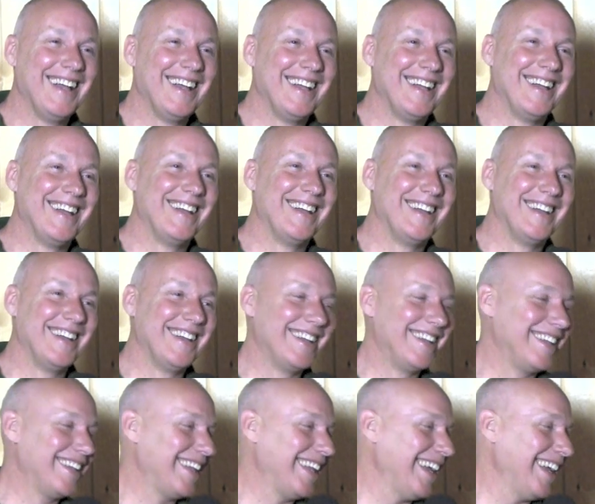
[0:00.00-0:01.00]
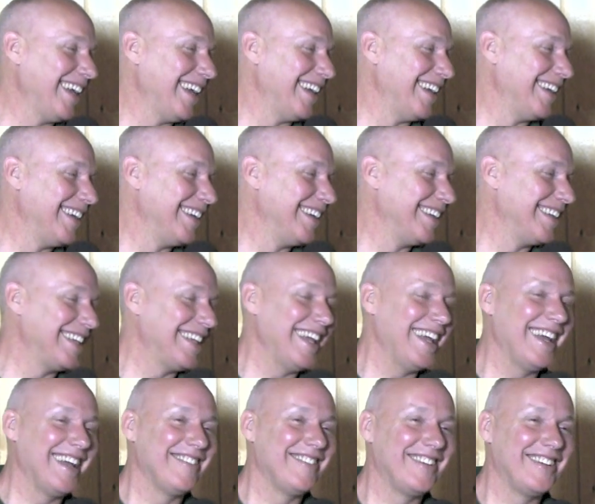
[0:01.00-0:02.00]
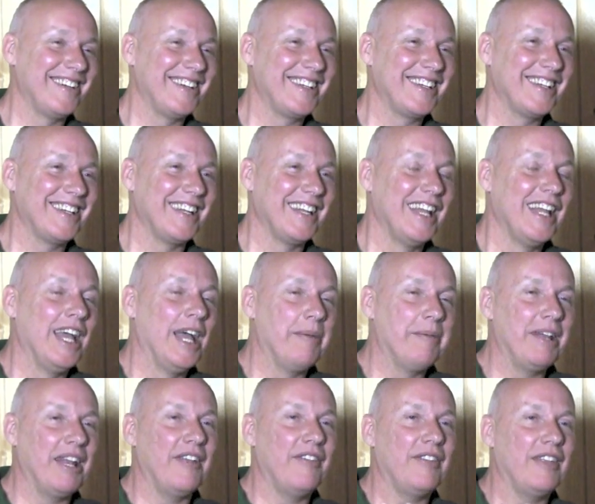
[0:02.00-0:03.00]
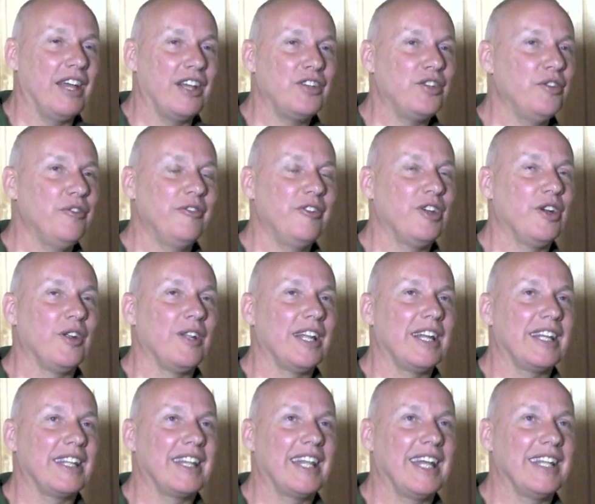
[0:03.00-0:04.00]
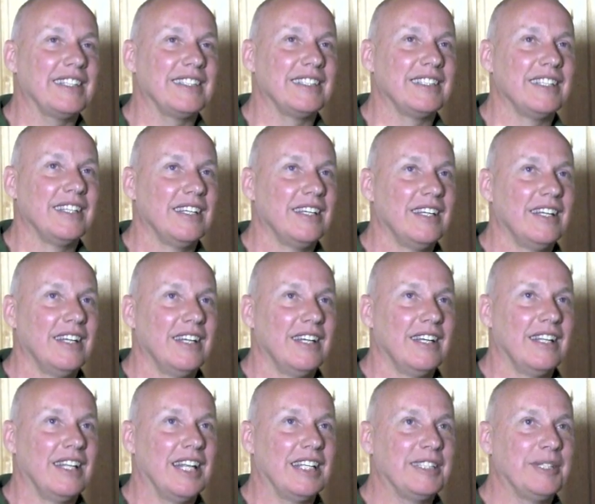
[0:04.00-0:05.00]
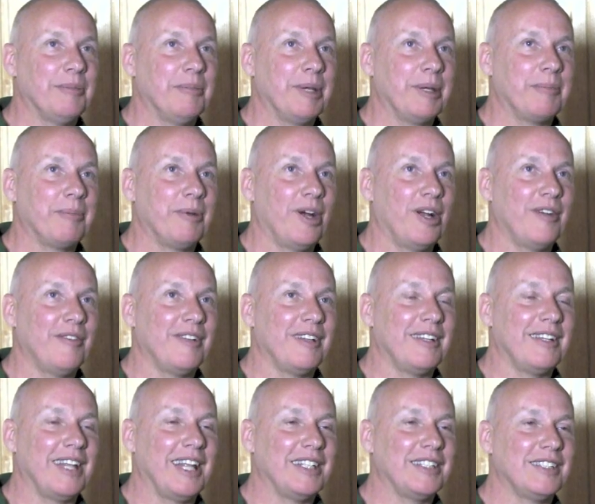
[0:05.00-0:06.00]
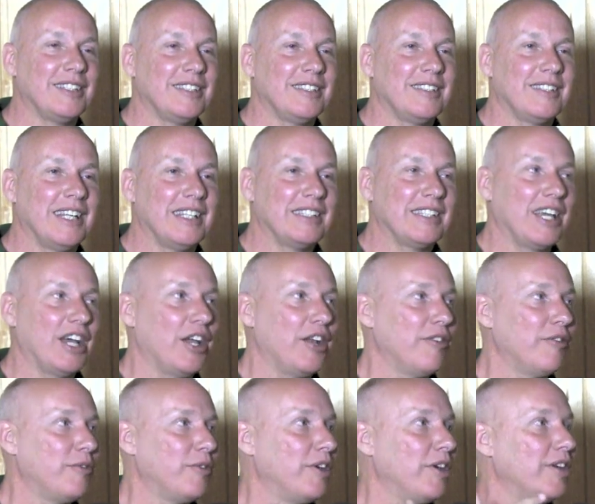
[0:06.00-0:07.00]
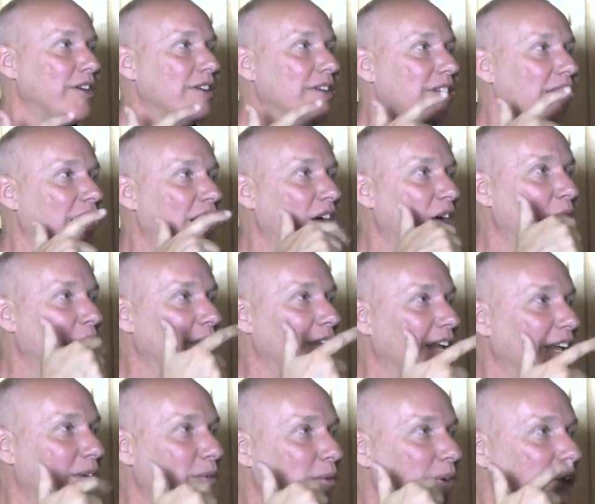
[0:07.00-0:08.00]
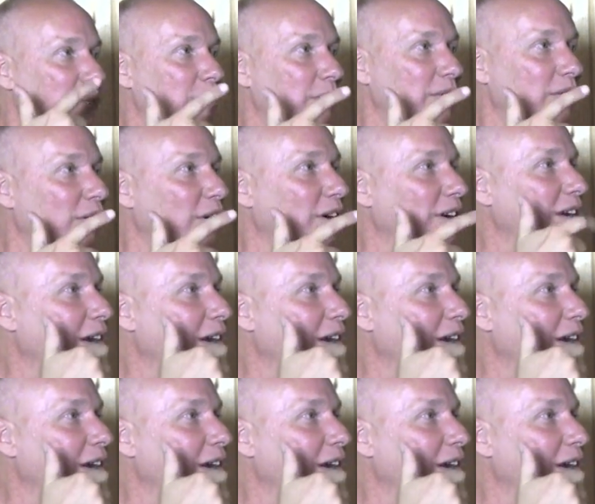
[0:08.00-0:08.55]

two or more together. Yeah, yeah, very good. I mean, I, th I do feel like that's that's a big part of it. That's that's kind of where Naho and I went with our